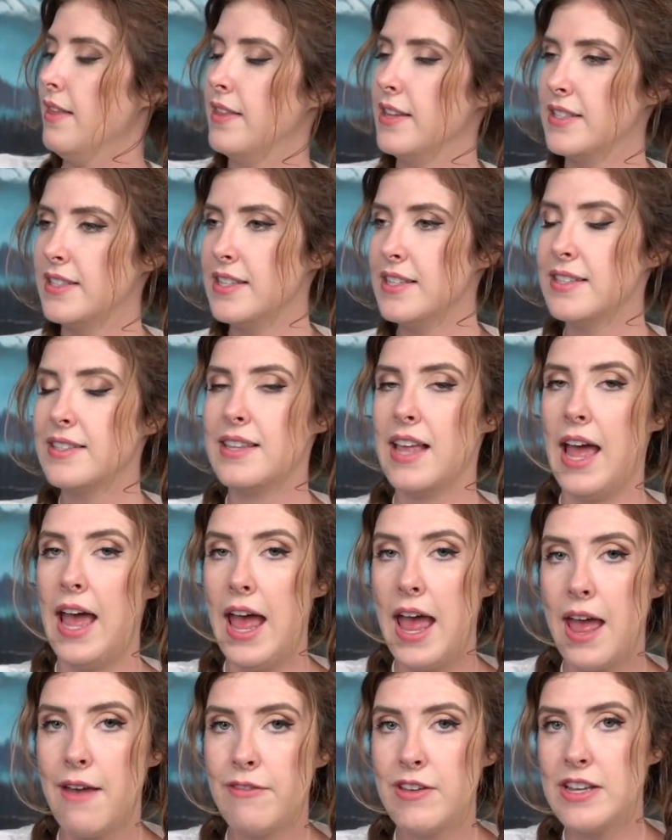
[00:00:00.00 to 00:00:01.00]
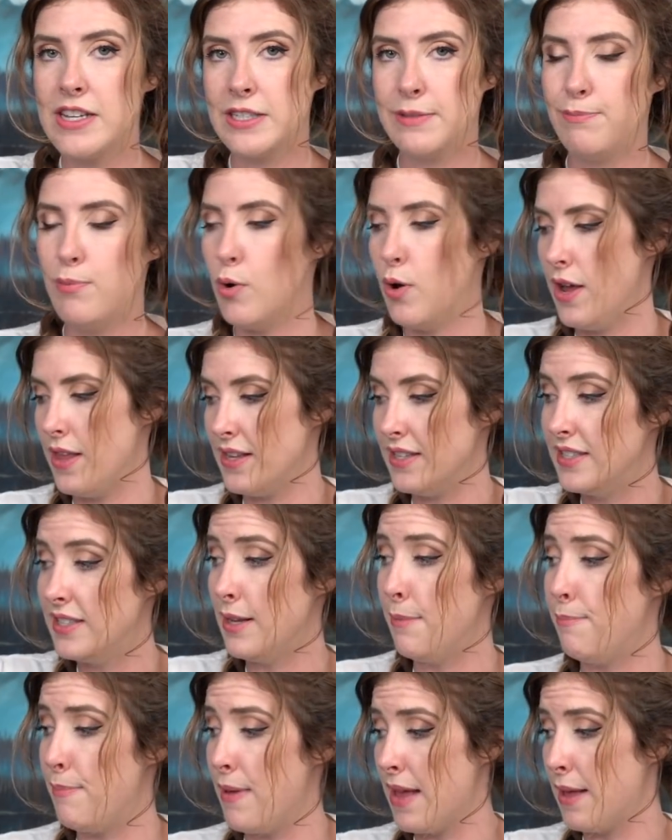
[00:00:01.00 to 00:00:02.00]
This is the heaviest boy. This
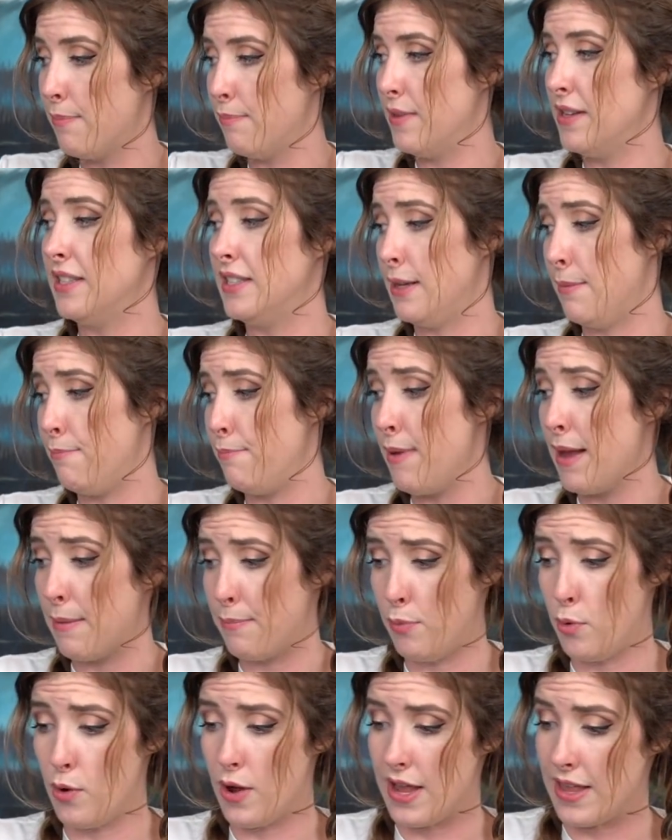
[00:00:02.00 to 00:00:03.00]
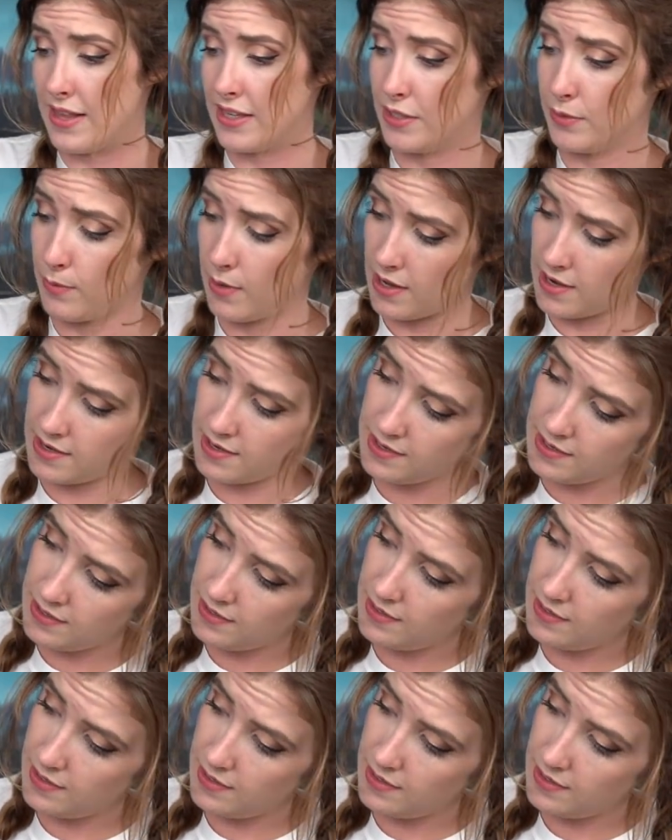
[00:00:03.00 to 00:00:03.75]
is a big, this is a big boy, this one.